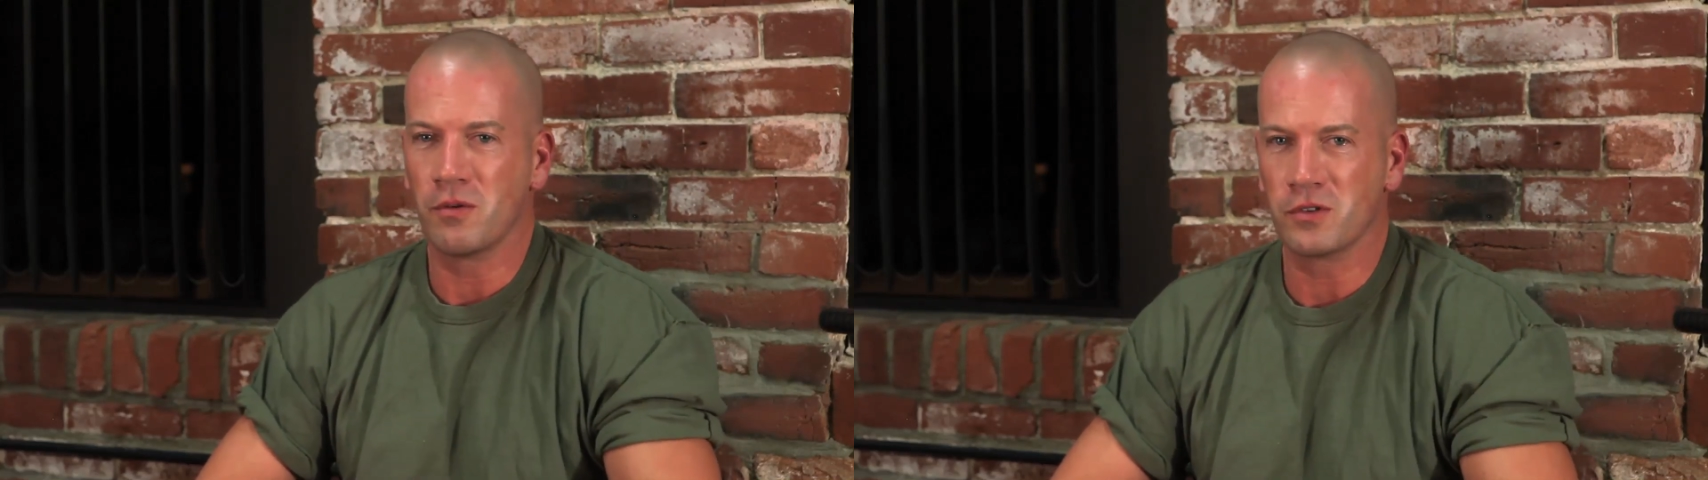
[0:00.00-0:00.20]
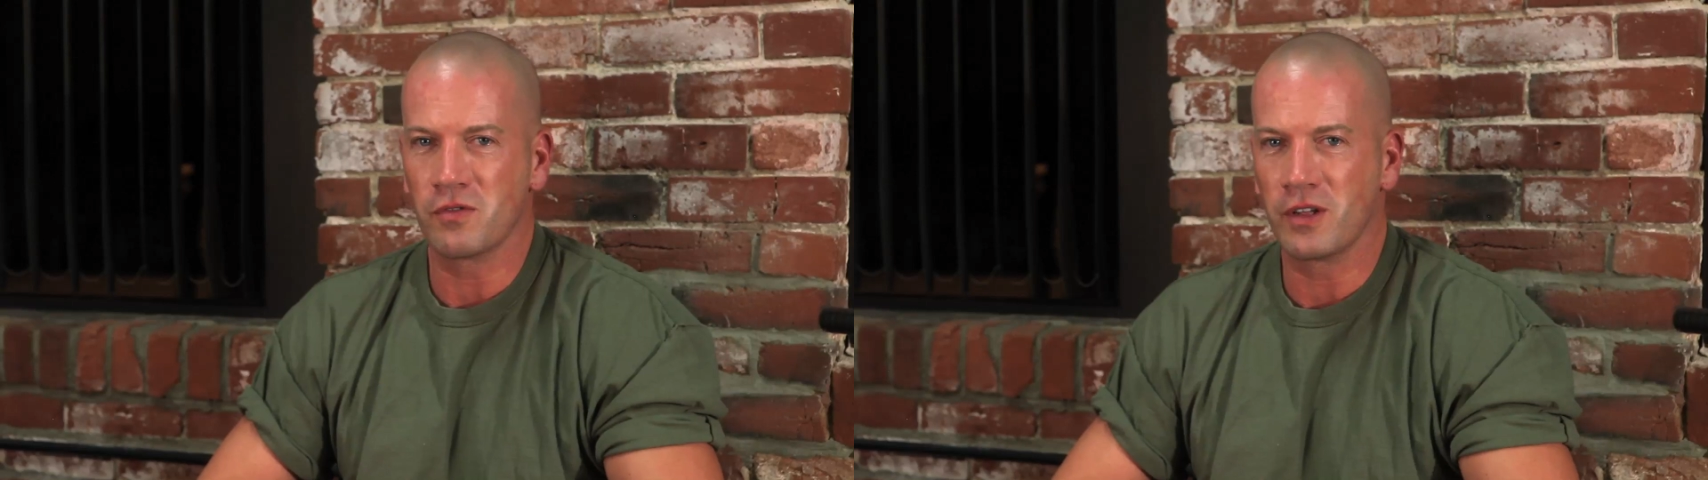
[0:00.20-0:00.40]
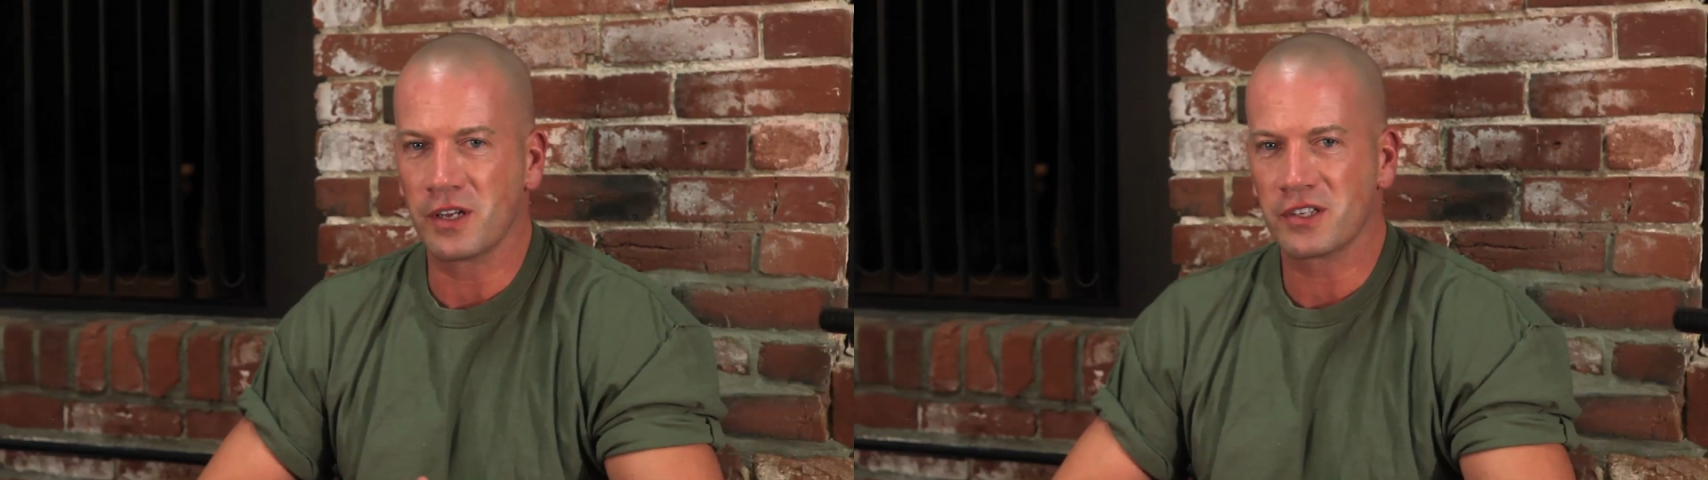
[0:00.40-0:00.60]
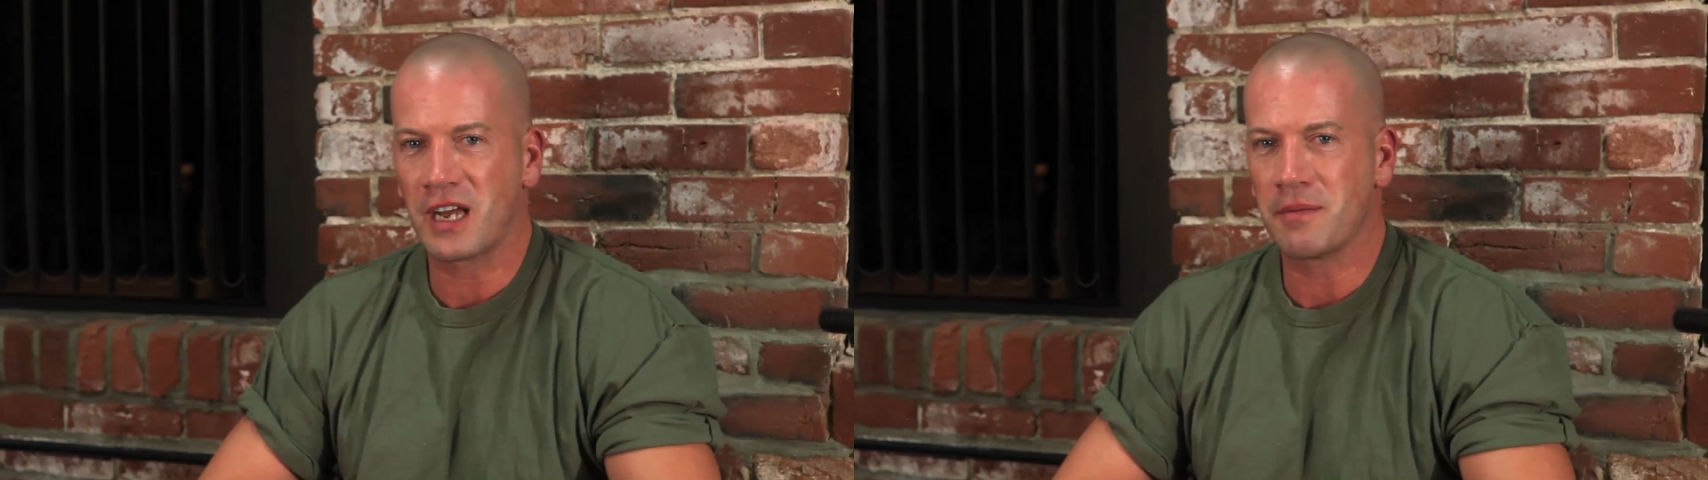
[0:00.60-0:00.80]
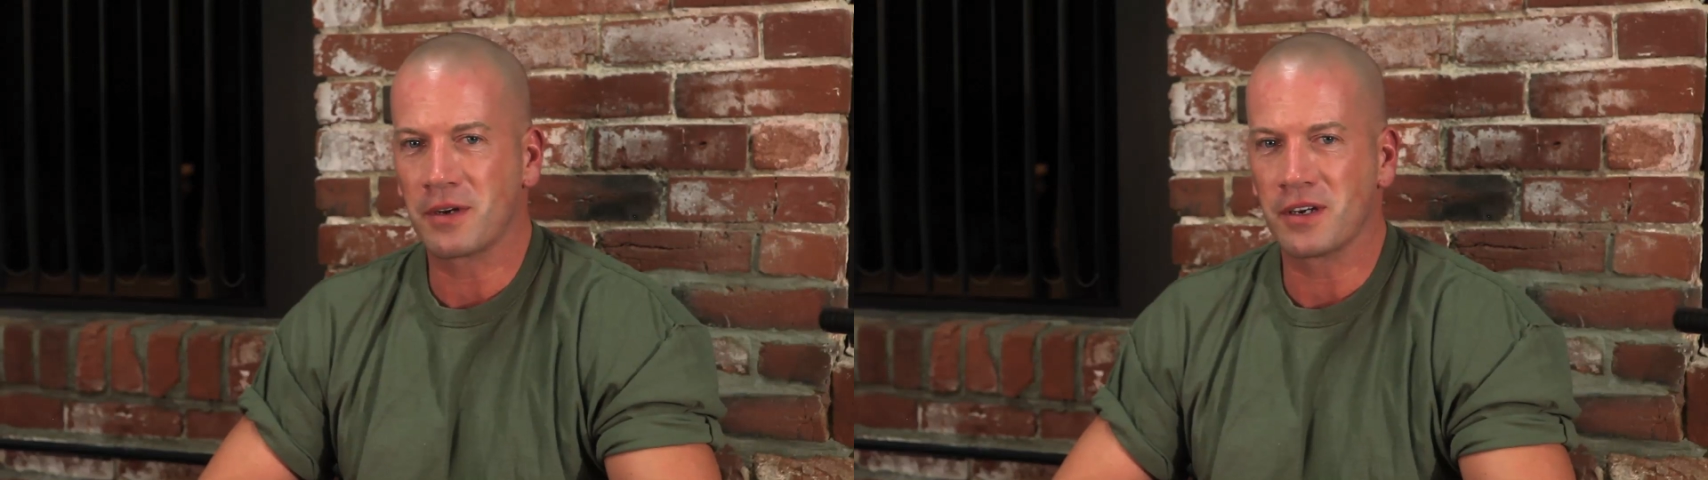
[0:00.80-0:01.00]
it was really
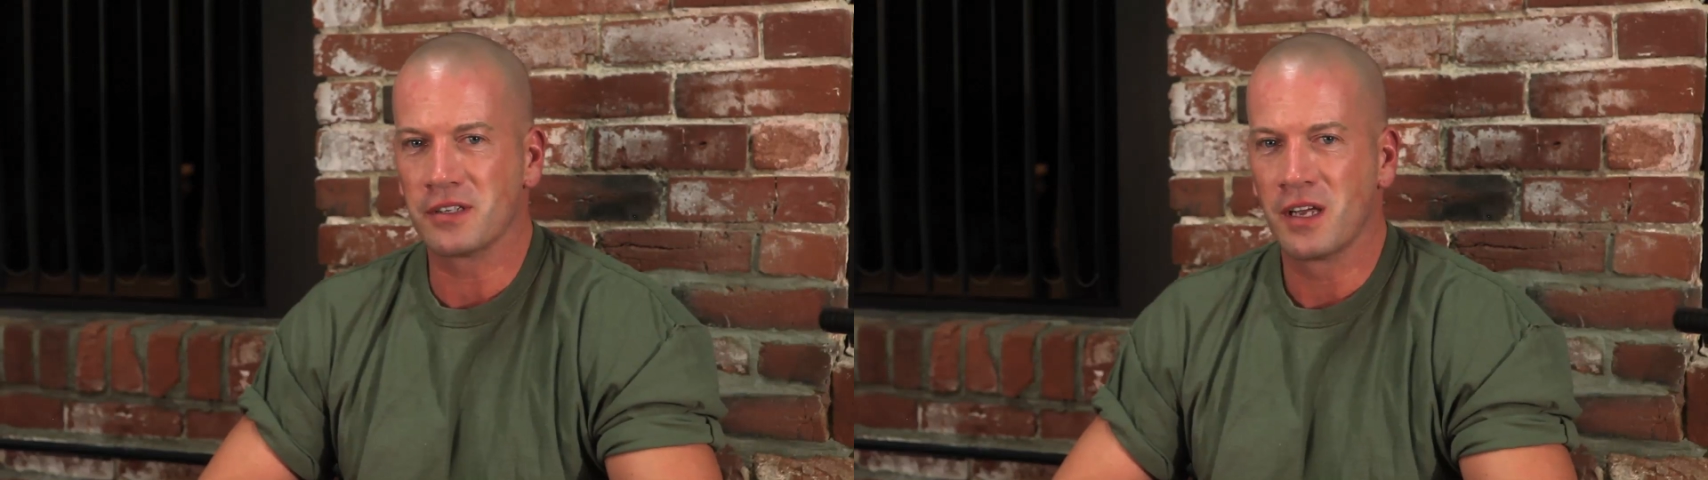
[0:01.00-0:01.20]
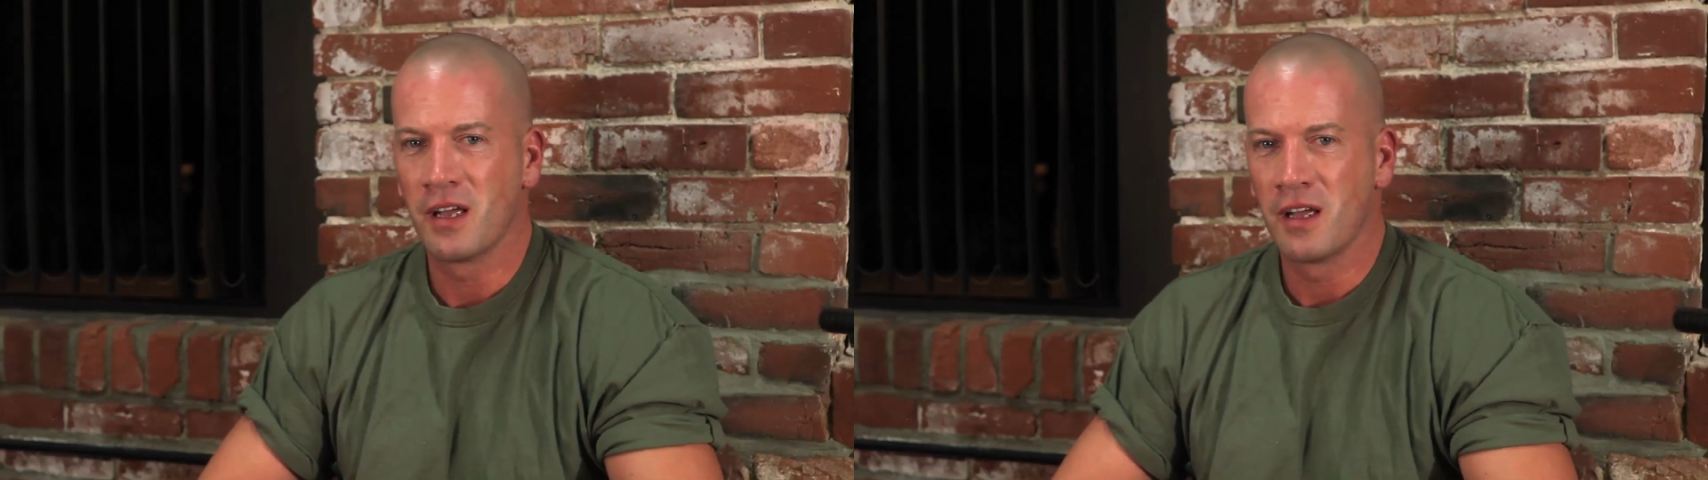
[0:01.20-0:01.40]
exciting, because